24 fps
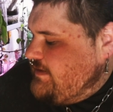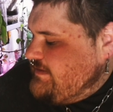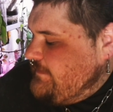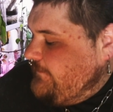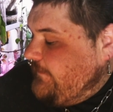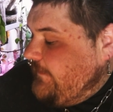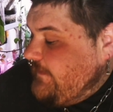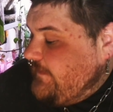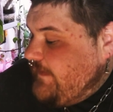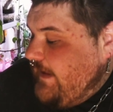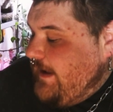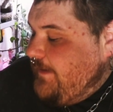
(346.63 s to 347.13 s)

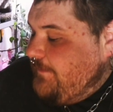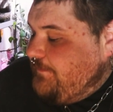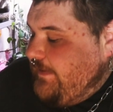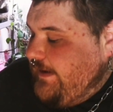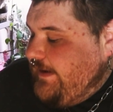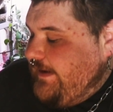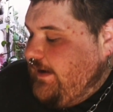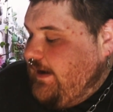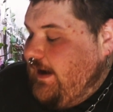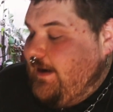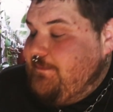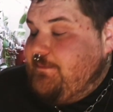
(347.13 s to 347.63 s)
Something that
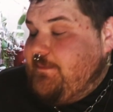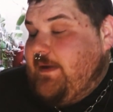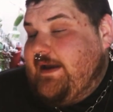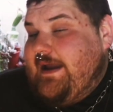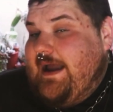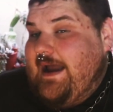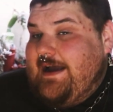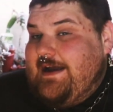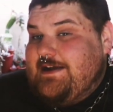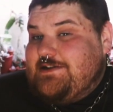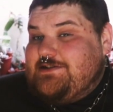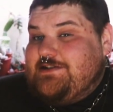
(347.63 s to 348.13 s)
big, I
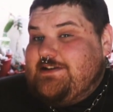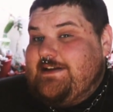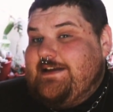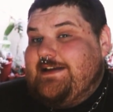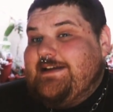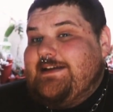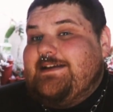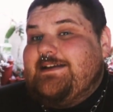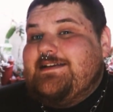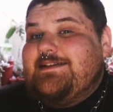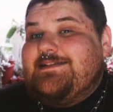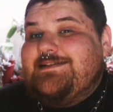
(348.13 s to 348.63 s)
might
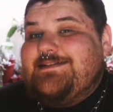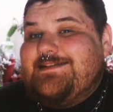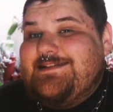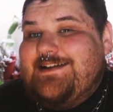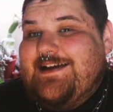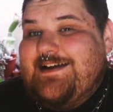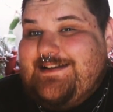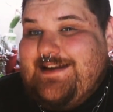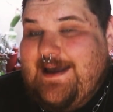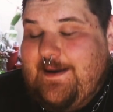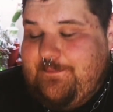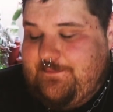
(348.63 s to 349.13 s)
actually
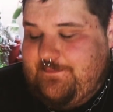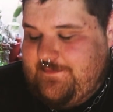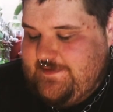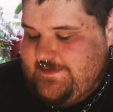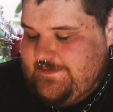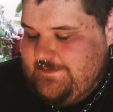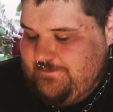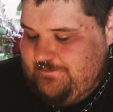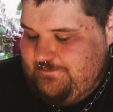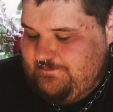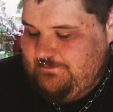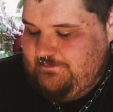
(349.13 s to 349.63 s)

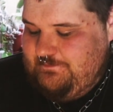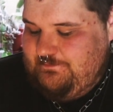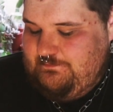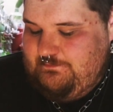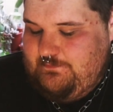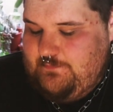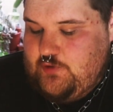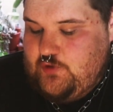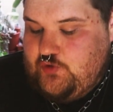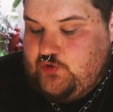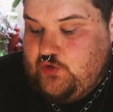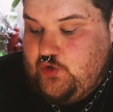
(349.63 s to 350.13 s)
attempt
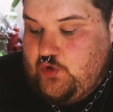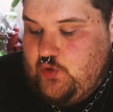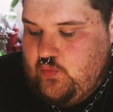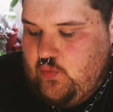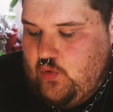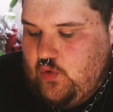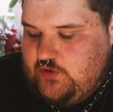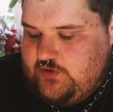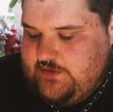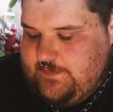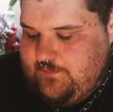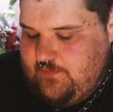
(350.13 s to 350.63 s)
to
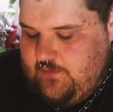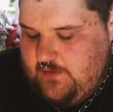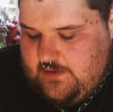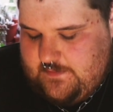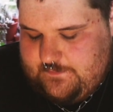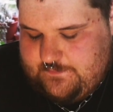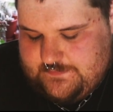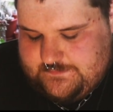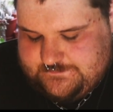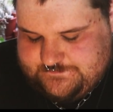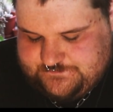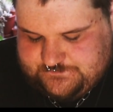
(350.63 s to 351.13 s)
water
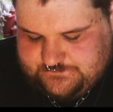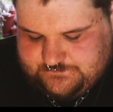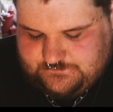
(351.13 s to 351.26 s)
prop,